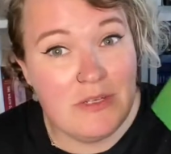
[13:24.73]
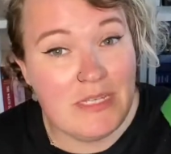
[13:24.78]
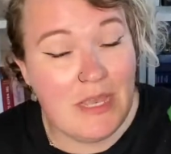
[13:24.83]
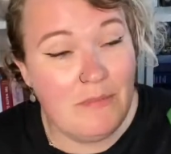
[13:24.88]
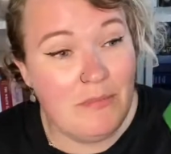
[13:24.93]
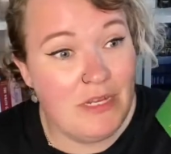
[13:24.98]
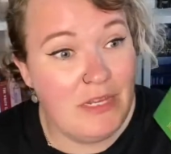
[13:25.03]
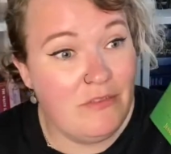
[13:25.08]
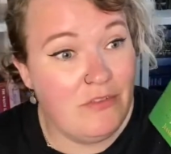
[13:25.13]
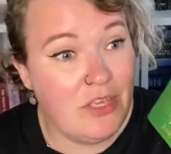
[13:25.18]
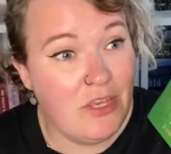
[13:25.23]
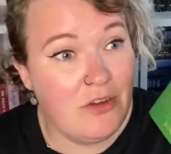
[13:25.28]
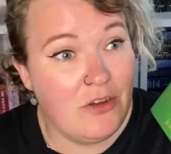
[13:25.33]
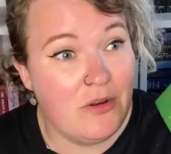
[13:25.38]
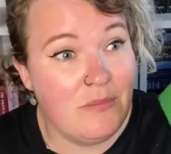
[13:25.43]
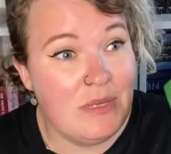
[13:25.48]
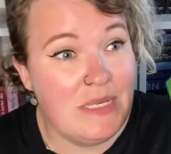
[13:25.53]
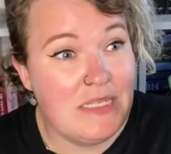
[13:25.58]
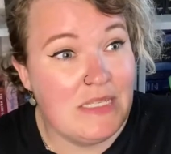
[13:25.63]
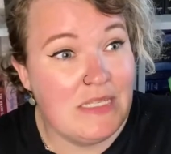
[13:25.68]
I believe there are going to
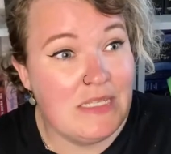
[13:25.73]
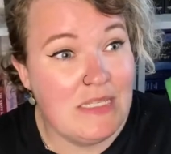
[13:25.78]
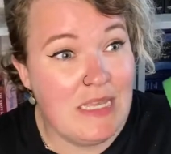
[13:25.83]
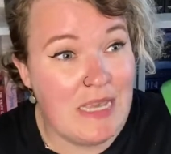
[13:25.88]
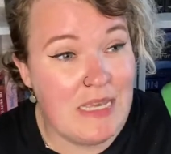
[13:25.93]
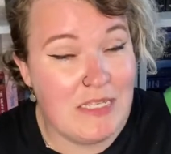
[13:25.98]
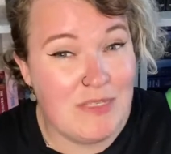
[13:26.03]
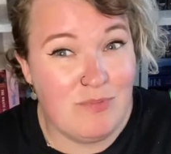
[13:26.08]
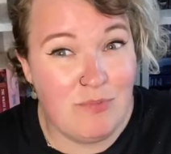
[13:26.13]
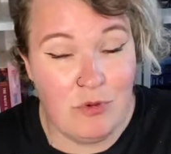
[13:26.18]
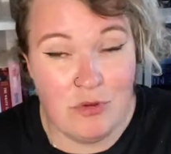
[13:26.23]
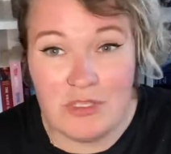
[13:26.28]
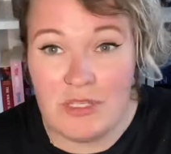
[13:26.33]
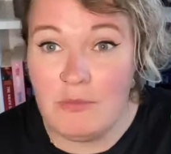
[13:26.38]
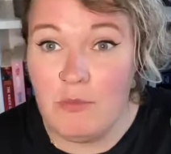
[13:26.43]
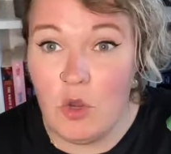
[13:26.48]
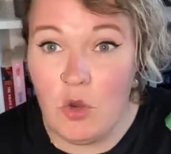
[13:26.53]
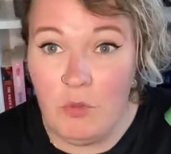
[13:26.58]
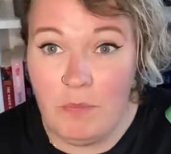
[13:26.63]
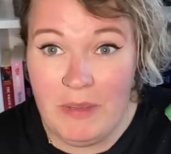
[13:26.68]
be 6 books. I'm
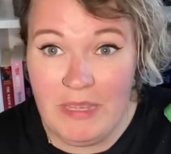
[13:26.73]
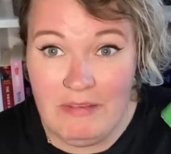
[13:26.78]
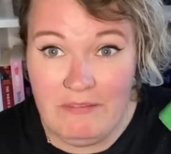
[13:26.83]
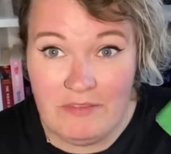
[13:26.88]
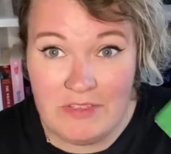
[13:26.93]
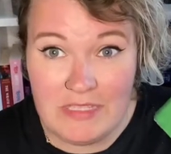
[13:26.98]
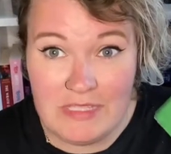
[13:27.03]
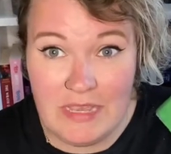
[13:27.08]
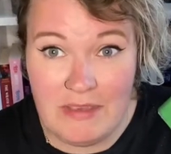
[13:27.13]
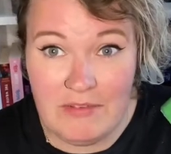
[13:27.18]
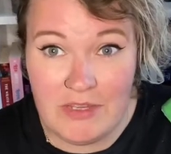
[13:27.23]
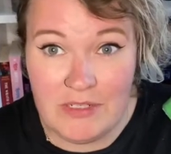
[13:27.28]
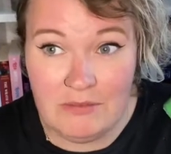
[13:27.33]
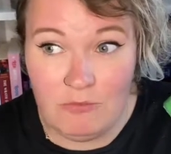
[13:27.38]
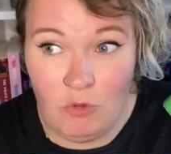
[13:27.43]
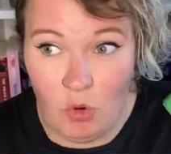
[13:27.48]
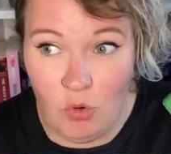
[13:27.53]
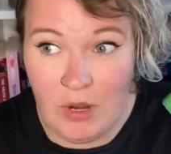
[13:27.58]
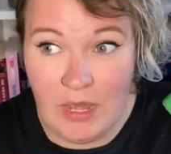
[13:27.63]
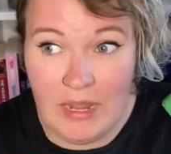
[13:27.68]
hoping for 7
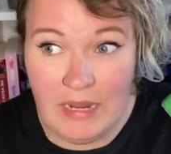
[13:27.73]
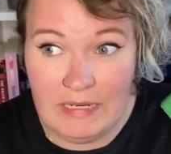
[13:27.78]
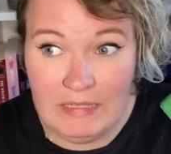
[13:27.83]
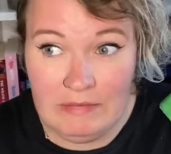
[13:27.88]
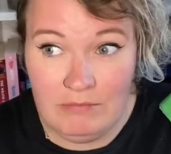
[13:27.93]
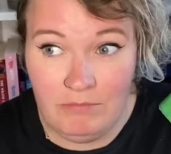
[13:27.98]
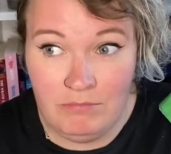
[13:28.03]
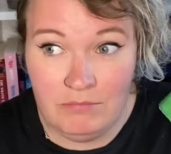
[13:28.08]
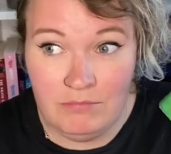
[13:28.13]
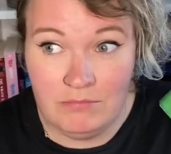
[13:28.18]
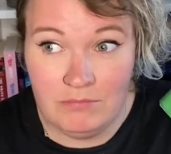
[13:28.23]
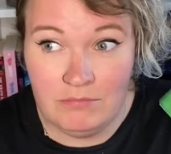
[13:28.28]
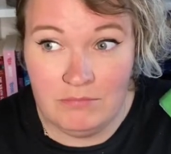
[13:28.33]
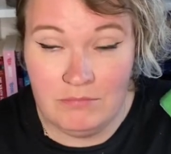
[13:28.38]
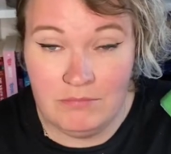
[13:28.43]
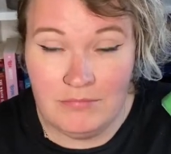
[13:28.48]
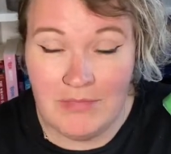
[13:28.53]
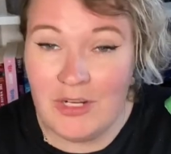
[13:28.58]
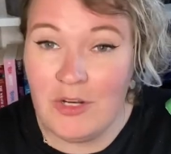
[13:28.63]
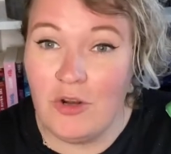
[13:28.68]
or 9.
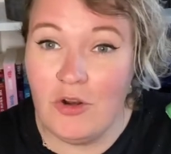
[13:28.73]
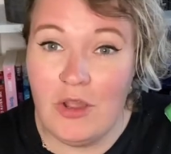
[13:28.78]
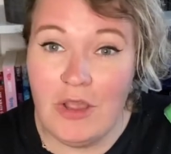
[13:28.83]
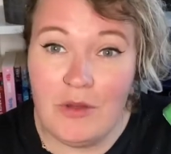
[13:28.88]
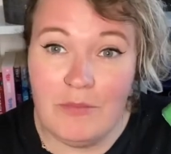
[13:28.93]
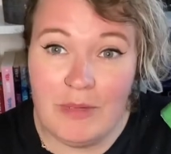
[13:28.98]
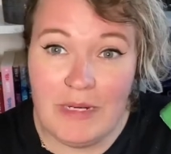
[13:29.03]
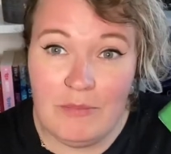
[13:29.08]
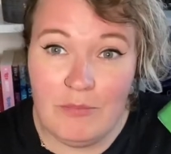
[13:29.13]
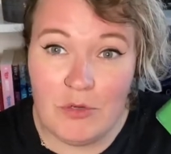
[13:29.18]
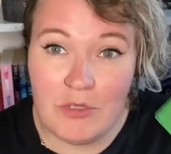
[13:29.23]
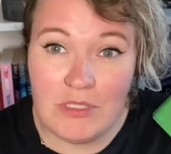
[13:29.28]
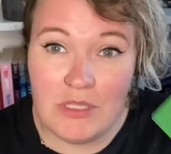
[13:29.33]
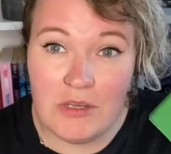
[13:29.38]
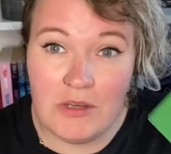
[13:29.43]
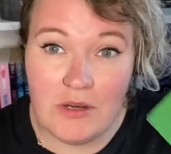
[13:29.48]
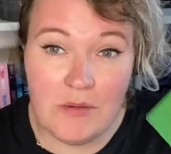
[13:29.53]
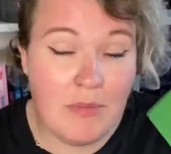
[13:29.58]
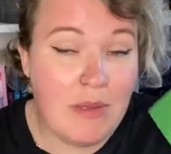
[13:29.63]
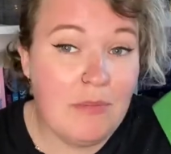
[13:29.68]
I don't know how many books there are
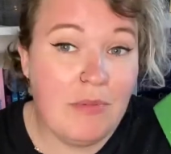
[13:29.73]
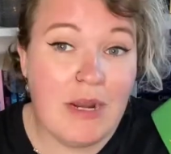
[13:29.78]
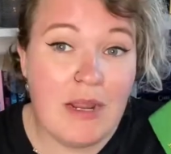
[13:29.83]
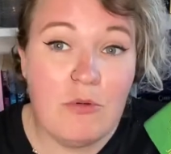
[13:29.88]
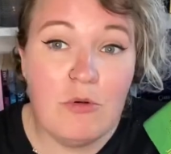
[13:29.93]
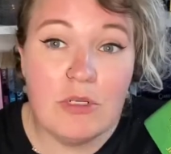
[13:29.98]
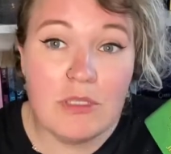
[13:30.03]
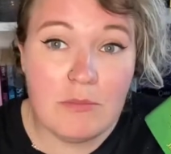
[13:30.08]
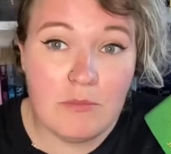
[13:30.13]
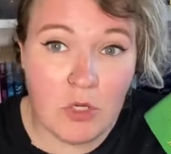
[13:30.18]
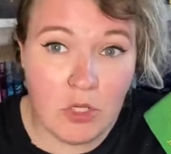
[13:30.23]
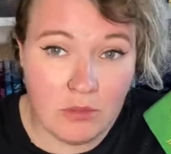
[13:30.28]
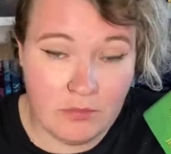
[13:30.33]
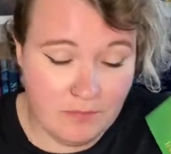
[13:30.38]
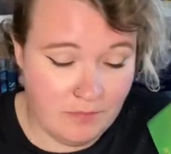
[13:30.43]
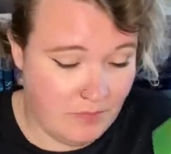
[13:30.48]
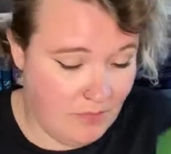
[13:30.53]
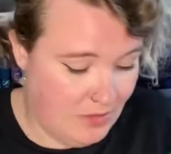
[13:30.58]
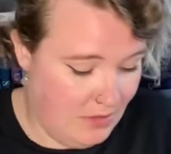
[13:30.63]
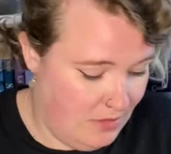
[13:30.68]
going to be, but I want them all.
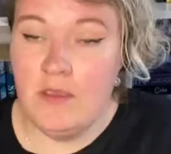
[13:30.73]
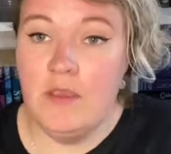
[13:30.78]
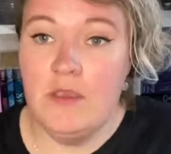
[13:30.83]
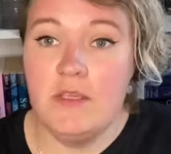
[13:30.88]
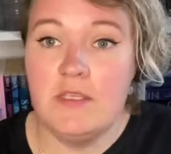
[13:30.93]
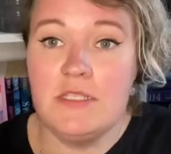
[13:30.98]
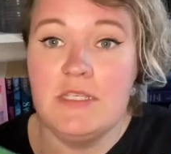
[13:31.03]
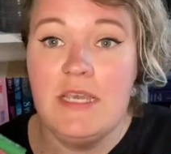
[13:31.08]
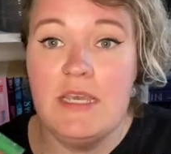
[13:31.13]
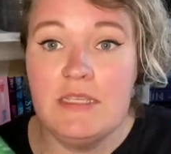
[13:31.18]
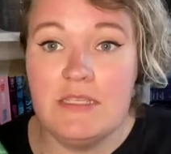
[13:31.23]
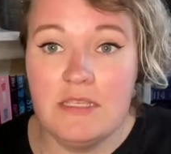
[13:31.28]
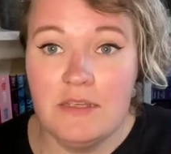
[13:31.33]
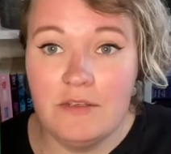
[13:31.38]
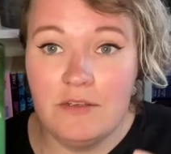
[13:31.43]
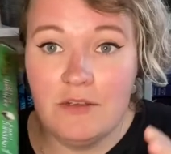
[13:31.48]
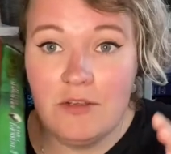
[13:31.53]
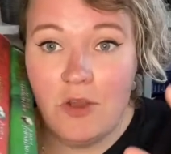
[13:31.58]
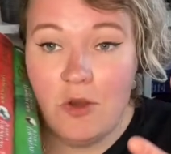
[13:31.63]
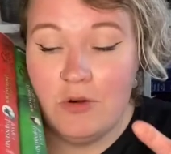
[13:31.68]
So yes,
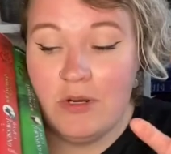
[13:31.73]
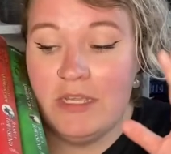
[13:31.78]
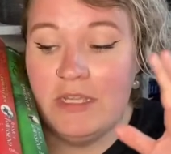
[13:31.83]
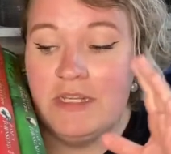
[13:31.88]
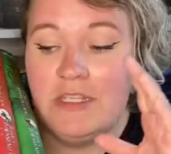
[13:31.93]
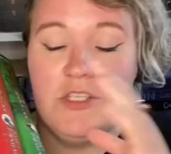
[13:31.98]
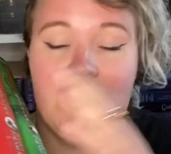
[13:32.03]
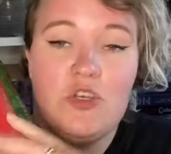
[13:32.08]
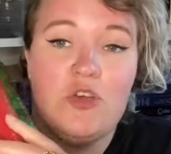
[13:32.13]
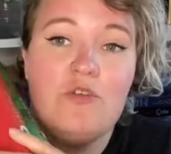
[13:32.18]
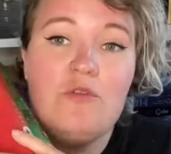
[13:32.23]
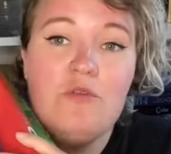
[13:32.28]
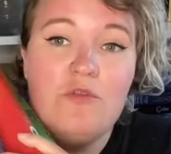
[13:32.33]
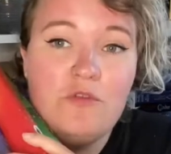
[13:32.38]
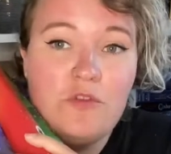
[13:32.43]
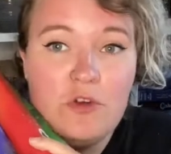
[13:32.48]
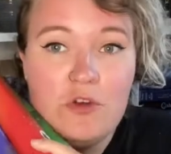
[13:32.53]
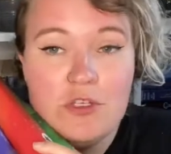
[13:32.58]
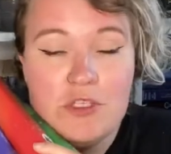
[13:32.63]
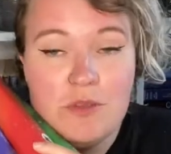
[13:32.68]
only the 2
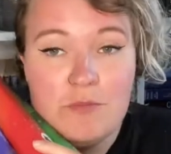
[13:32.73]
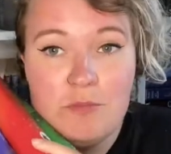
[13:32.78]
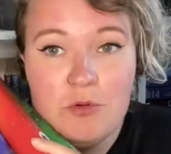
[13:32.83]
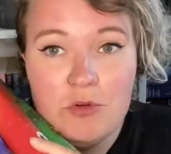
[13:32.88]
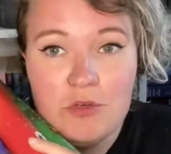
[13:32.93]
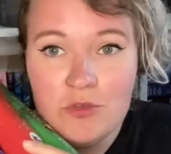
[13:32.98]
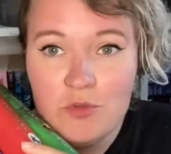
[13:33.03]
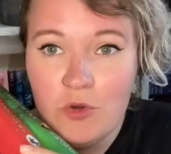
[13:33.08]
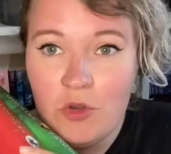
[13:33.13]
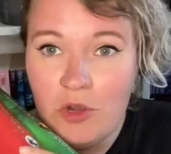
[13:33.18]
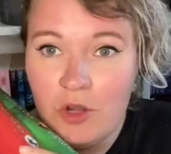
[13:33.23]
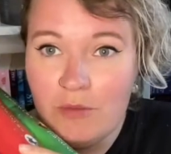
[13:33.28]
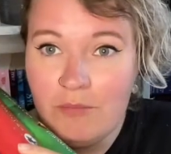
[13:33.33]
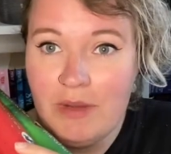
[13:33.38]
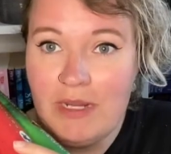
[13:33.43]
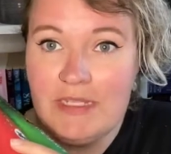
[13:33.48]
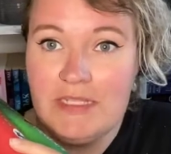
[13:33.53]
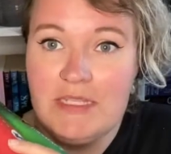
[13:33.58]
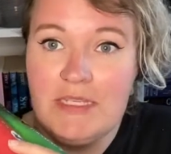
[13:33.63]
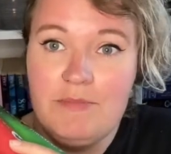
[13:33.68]
first books were on
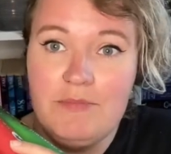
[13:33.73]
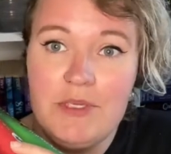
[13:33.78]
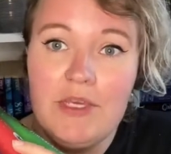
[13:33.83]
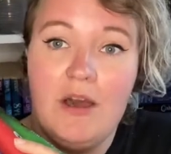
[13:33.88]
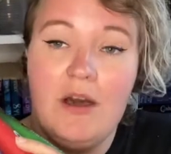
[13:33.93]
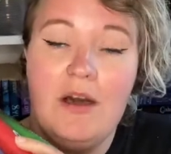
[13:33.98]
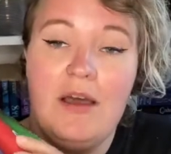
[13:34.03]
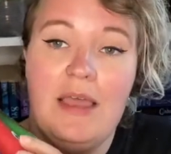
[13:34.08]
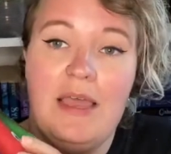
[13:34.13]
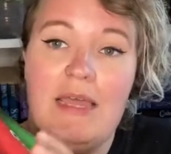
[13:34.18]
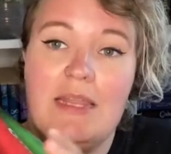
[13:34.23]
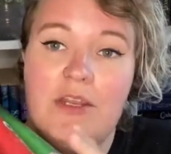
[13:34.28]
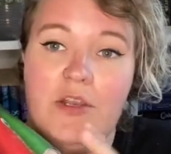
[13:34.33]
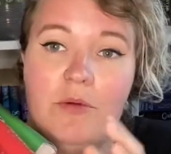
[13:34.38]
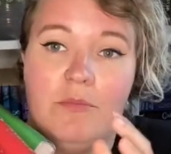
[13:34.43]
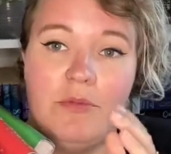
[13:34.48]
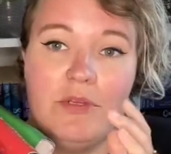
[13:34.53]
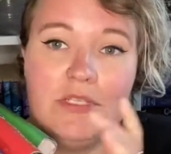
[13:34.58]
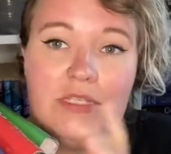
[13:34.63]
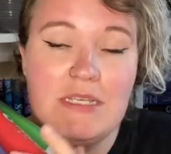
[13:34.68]
my TBR at
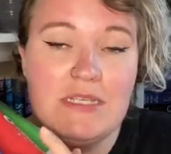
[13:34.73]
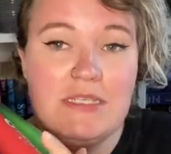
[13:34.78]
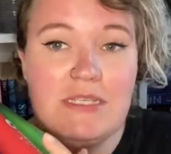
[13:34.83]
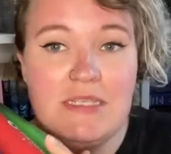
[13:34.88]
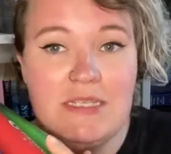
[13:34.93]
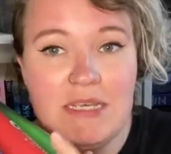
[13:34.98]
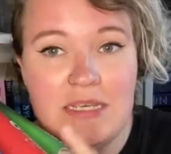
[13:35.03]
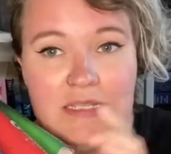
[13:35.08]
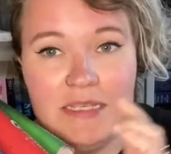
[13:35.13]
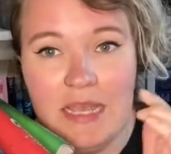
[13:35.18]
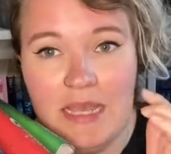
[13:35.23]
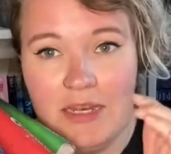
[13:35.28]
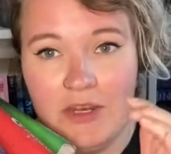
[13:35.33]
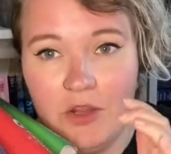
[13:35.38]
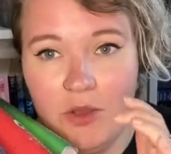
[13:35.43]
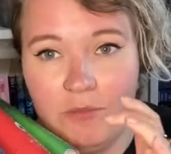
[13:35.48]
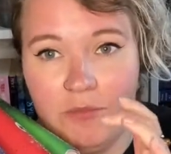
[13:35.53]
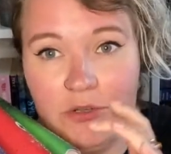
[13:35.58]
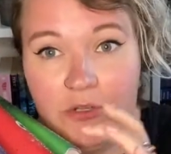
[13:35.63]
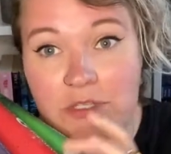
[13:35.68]
number 66 and
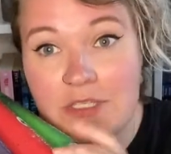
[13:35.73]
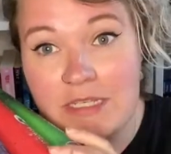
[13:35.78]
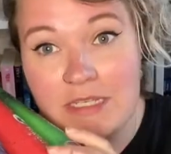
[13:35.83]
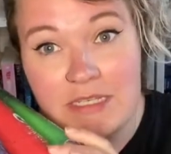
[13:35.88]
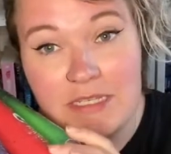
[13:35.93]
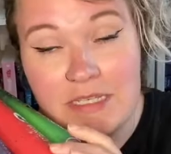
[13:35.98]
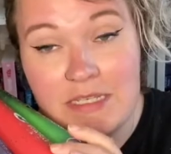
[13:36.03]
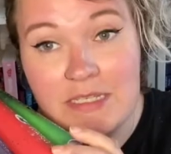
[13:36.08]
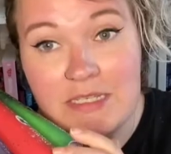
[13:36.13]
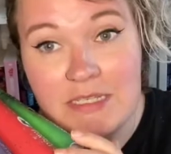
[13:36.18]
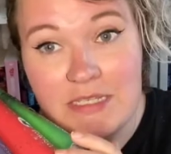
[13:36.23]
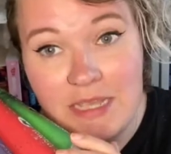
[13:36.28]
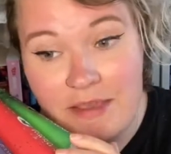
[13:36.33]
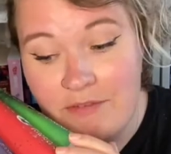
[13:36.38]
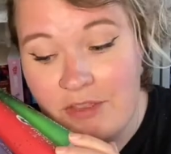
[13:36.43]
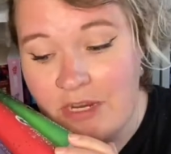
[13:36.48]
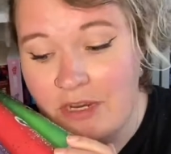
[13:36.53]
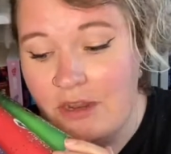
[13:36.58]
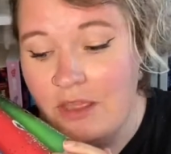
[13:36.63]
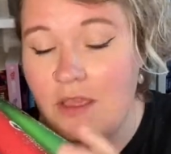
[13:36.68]
number
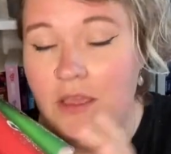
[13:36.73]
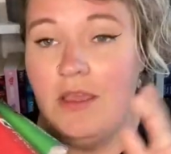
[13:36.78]
67.